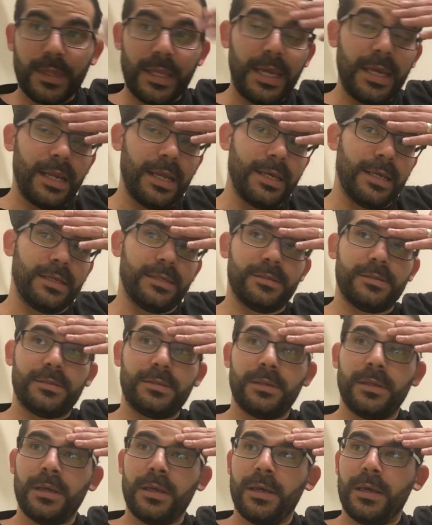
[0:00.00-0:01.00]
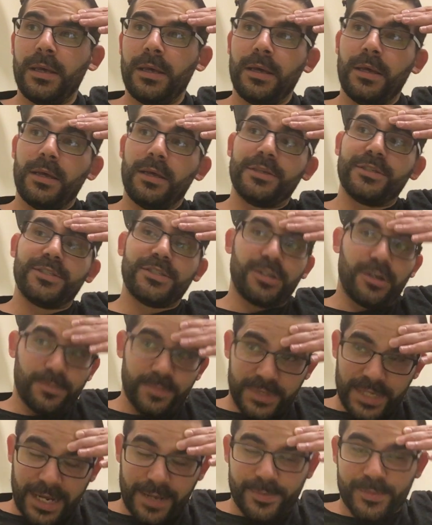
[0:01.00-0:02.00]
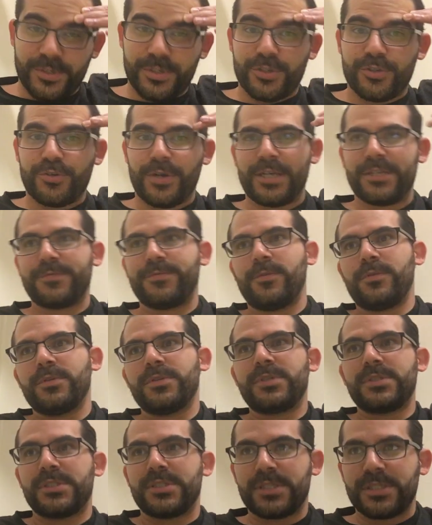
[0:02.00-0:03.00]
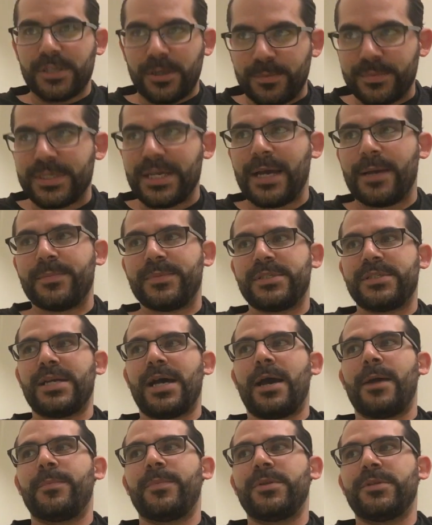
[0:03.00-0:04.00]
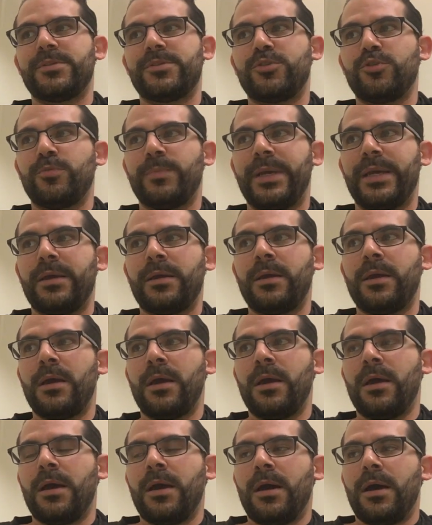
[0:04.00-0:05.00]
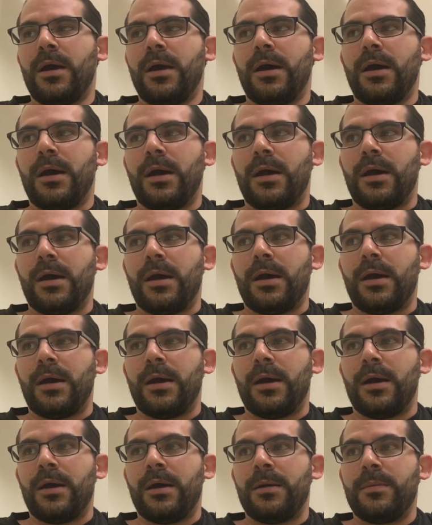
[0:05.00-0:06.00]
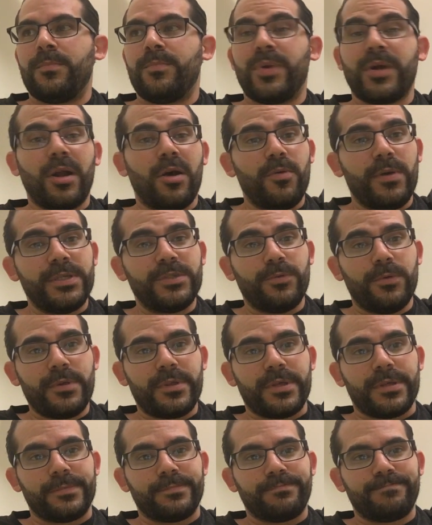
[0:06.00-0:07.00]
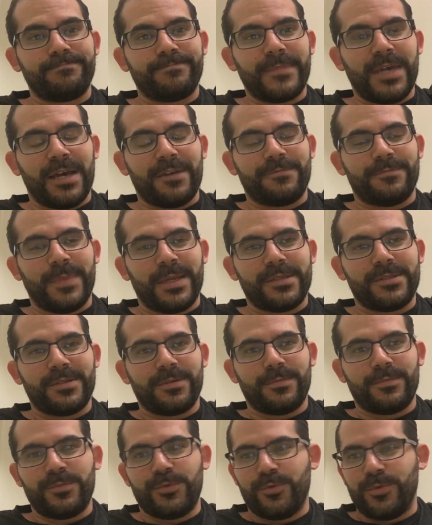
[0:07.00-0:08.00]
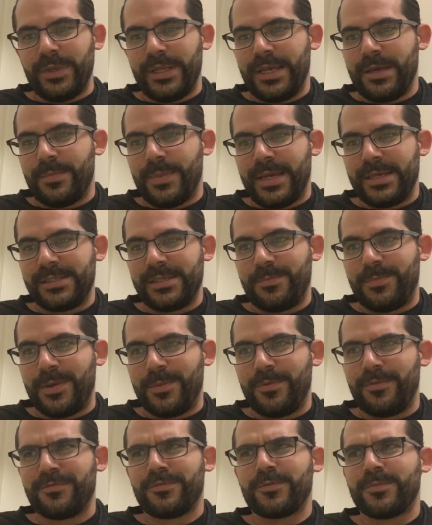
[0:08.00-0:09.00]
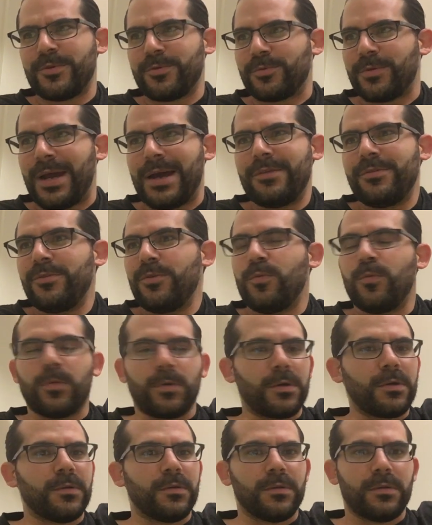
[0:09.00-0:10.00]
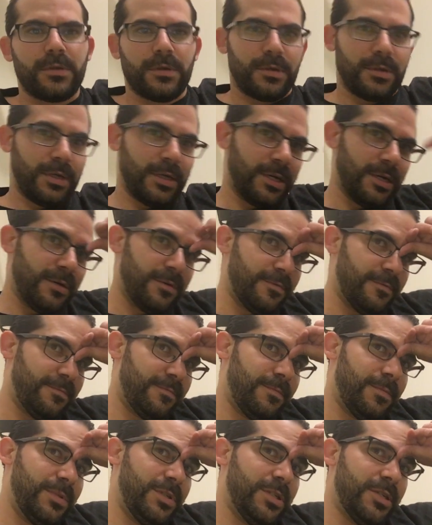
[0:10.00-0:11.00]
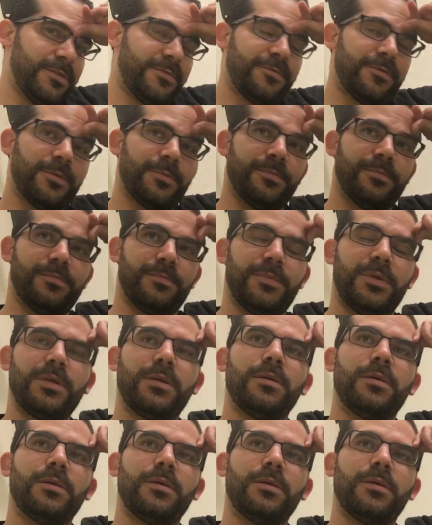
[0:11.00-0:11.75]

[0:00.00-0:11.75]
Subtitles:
It is sometimes stressful, sometimes time-consuming, but always worth it. I've met some really amazing people from around the world, just from